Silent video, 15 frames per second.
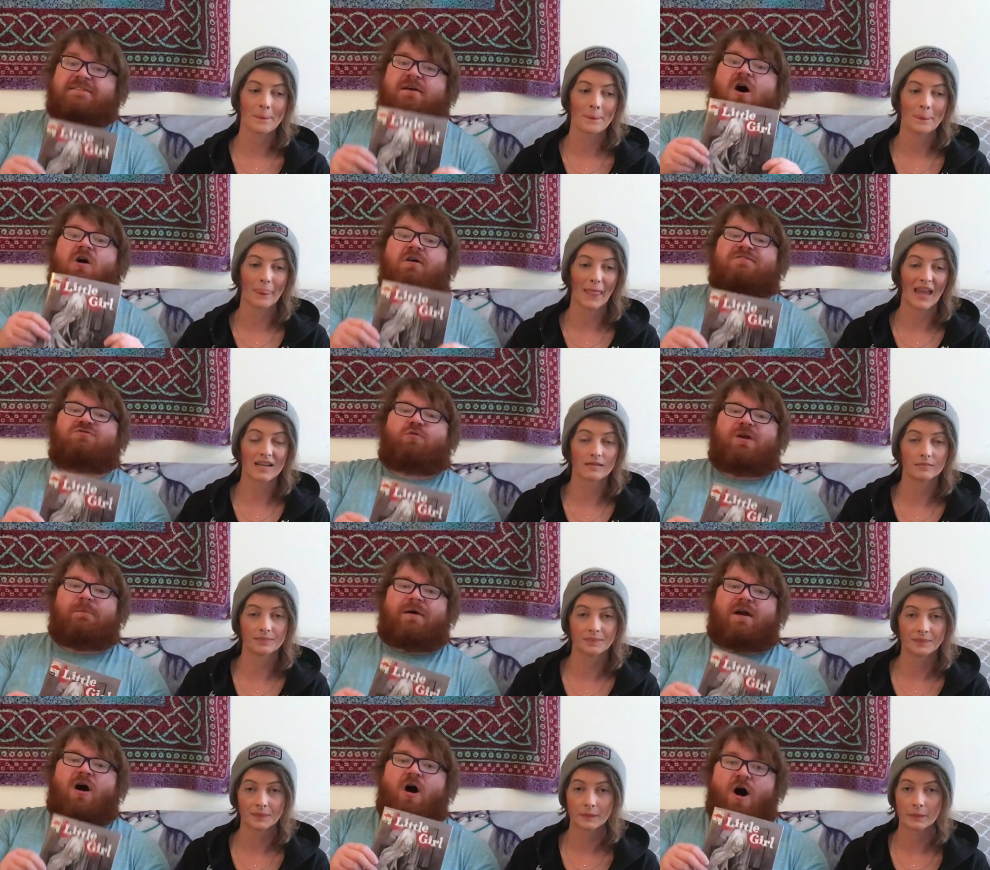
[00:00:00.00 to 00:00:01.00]
Speaker 1: It's a horror story
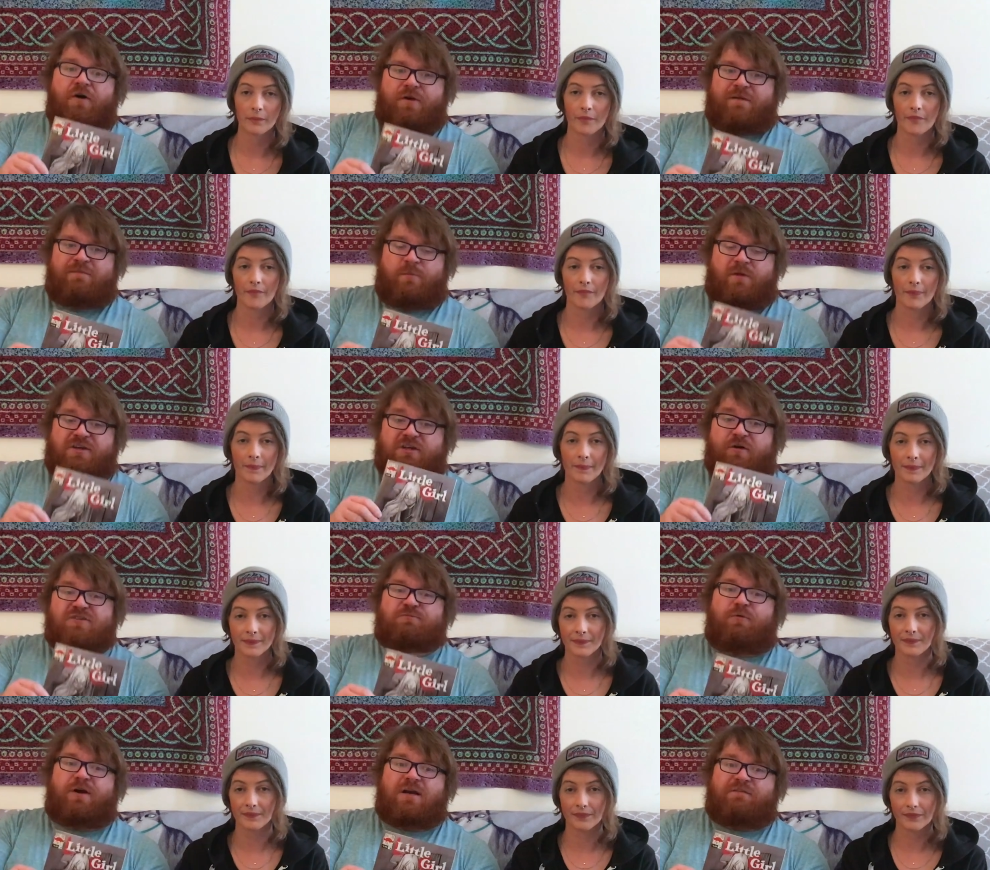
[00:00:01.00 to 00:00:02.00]
about a haunting from the
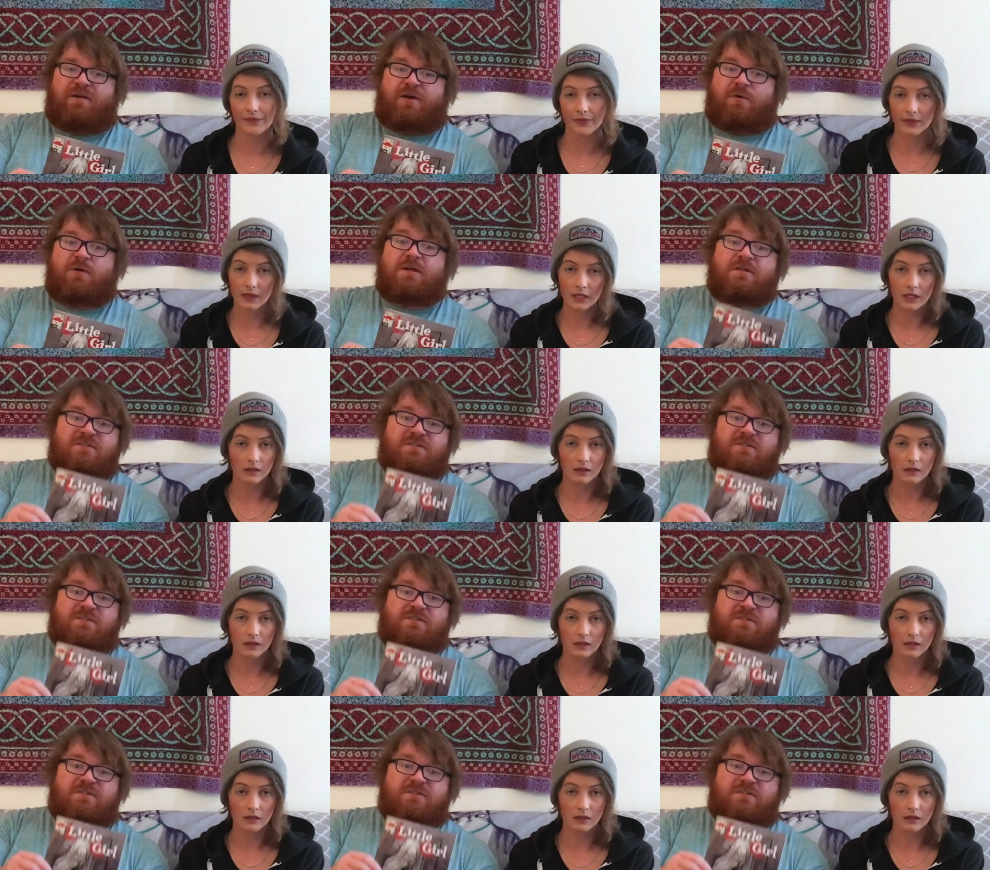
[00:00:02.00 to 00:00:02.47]
ghost point of view.